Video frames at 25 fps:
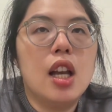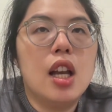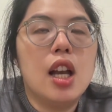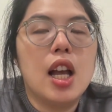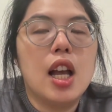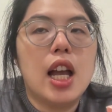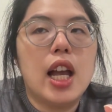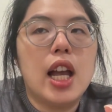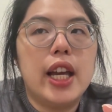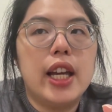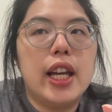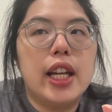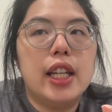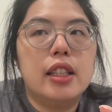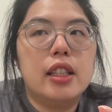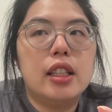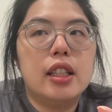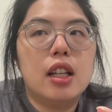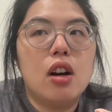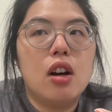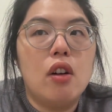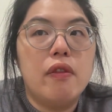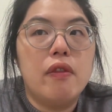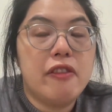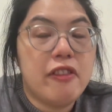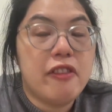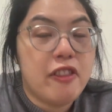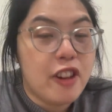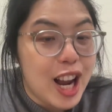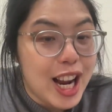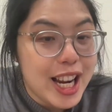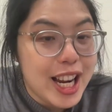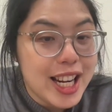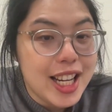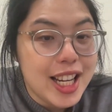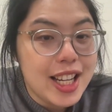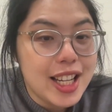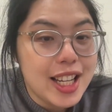And on
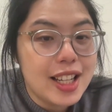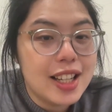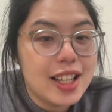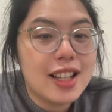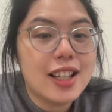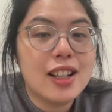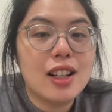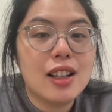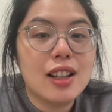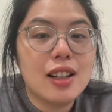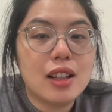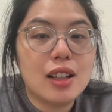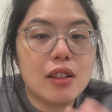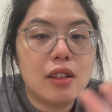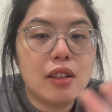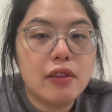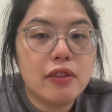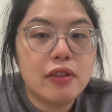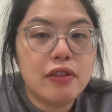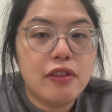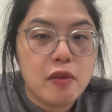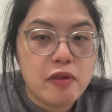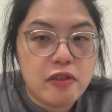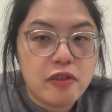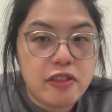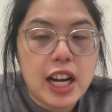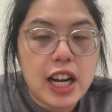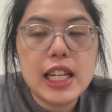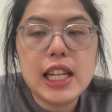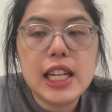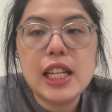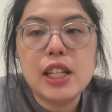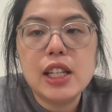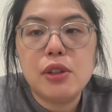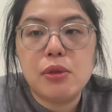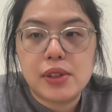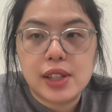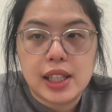Friday, from
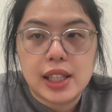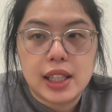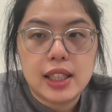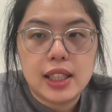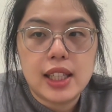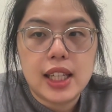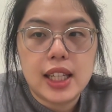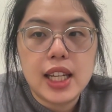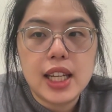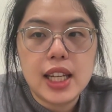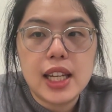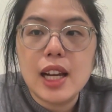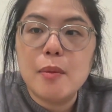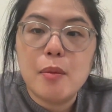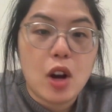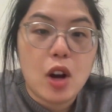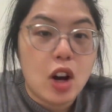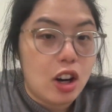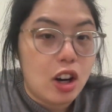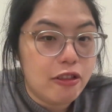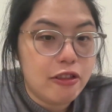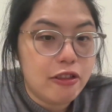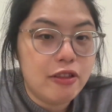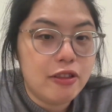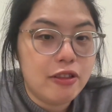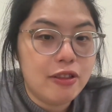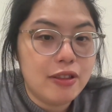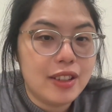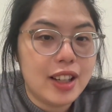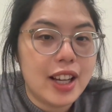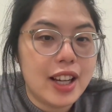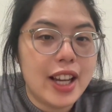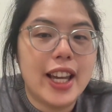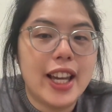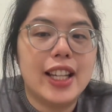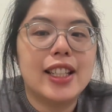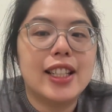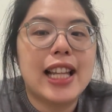Friday to Sunday, I'm off.
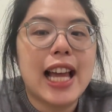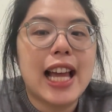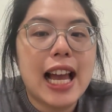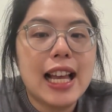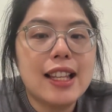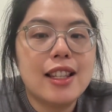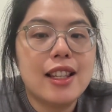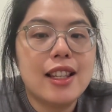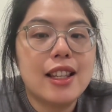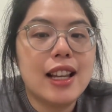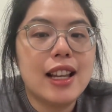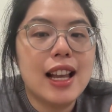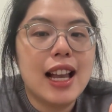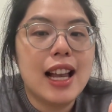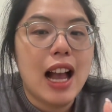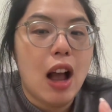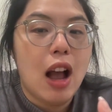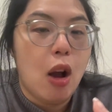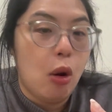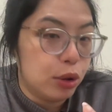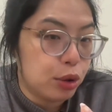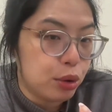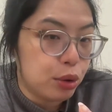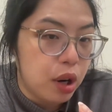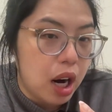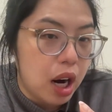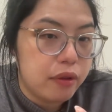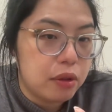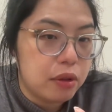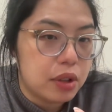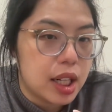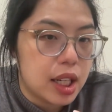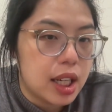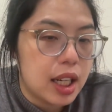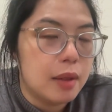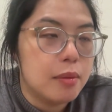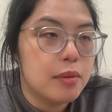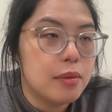And that's our travel
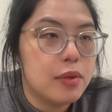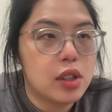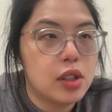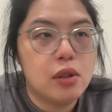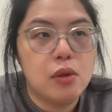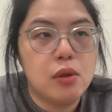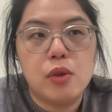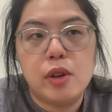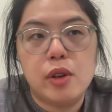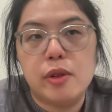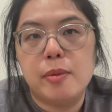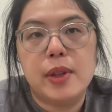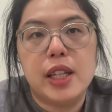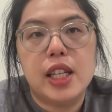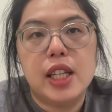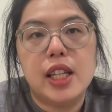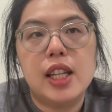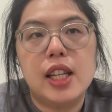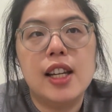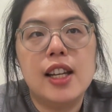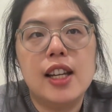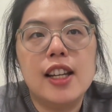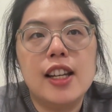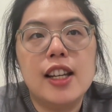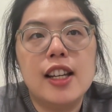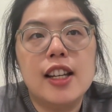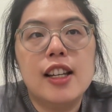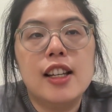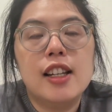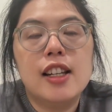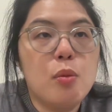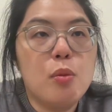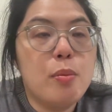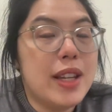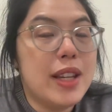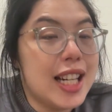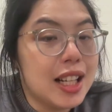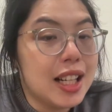time. So we'll be
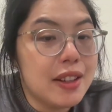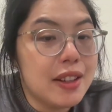meeting